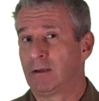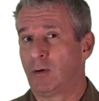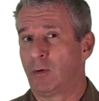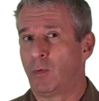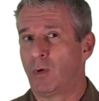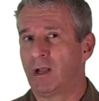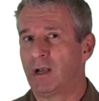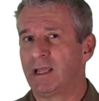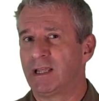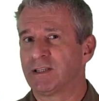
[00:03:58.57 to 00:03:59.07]

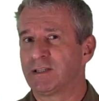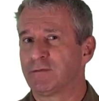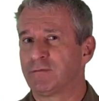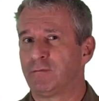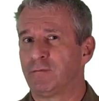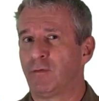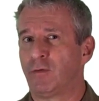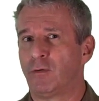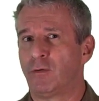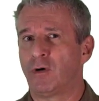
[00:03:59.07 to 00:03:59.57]
Well, it's
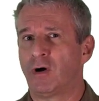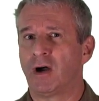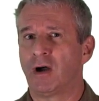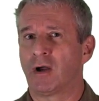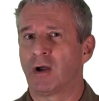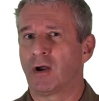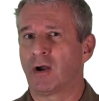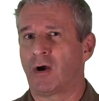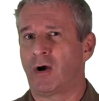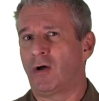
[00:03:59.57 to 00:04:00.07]
for a
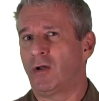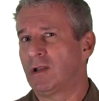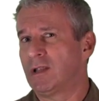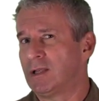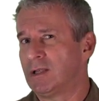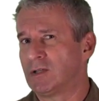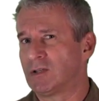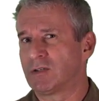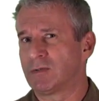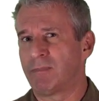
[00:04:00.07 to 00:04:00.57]

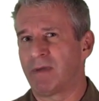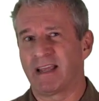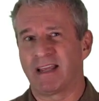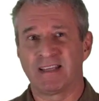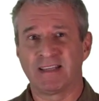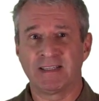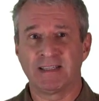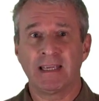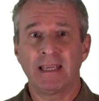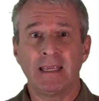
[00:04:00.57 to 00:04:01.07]
college
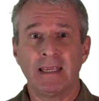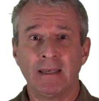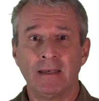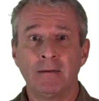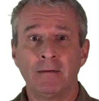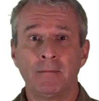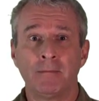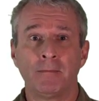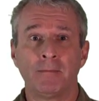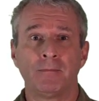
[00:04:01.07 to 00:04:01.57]

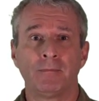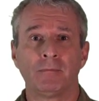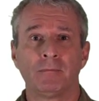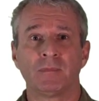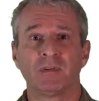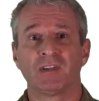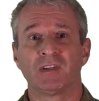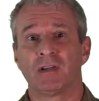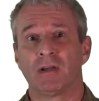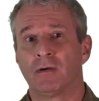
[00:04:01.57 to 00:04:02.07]
magazine,
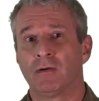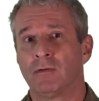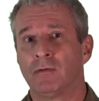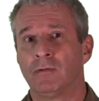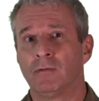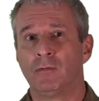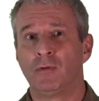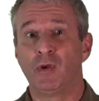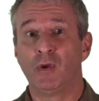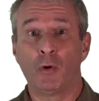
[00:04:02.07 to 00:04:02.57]

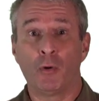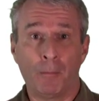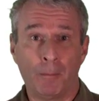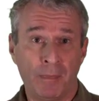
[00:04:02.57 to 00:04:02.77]
so your